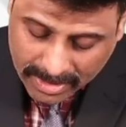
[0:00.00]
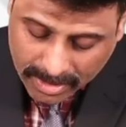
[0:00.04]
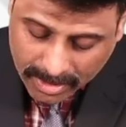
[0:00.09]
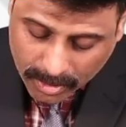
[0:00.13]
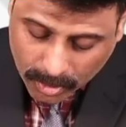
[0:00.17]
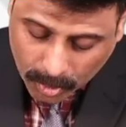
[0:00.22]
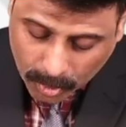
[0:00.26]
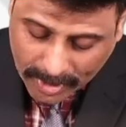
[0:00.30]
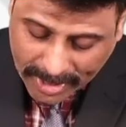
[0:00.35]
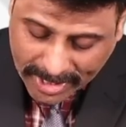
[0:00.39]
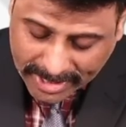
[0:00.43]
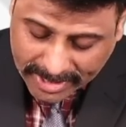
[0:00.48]

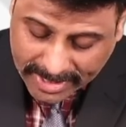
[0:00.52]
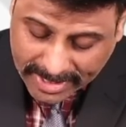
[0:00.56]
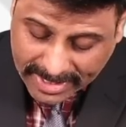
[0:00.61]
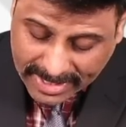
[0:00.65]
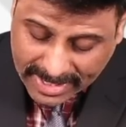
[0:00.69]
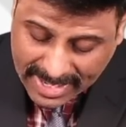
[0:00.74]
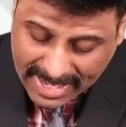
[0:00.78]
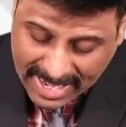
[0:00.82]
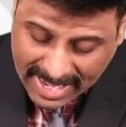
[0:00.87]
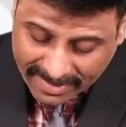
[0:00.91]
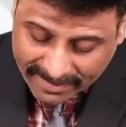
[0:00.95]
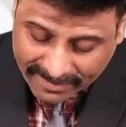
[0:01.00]
weighted
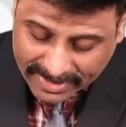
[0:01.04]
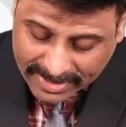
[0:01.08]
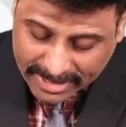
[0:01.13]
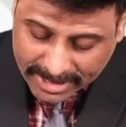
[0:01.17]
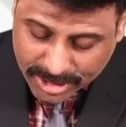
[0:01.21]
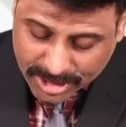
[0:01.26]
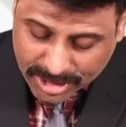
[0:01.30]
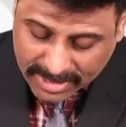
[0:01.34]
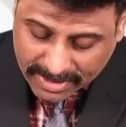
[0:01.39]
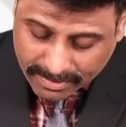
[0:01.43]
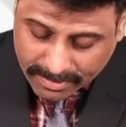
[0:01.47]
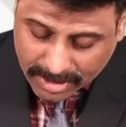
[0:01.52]
average
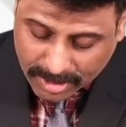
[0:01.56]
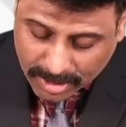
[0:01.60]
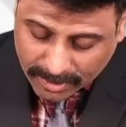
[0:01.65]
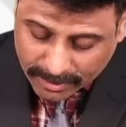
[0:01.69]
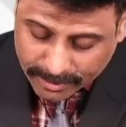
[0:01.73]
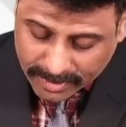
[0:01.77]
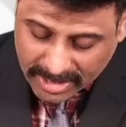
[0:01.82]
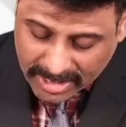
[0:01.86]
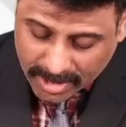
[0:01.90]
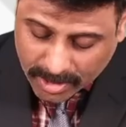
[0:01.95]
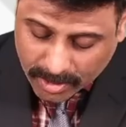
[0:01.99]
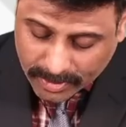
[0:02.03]
number of
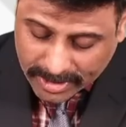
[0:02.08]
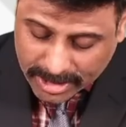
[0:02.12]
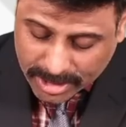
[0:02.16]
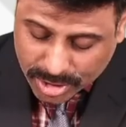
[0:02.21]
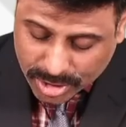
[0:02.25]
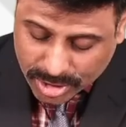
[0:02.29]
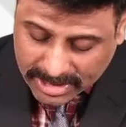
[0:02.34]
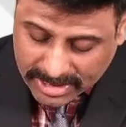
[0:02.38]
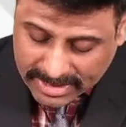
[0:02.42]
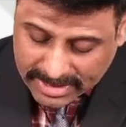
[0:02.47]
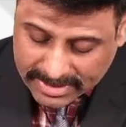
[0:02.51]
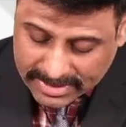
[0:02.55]
equity
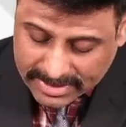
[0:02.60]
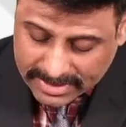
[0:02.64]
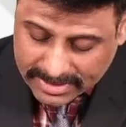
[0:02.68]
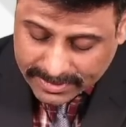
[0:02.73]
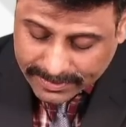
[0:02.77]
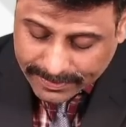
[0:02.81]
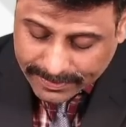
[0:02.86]
shares?